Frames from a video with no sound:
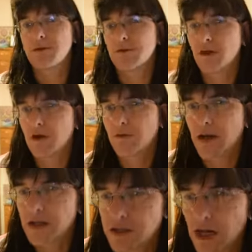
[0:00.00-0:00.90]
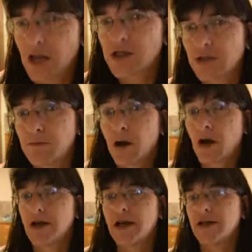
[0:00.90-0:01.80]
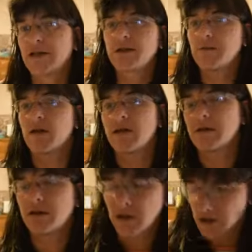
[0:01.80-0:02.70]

be far-fetched, actually. Blind leading the blind.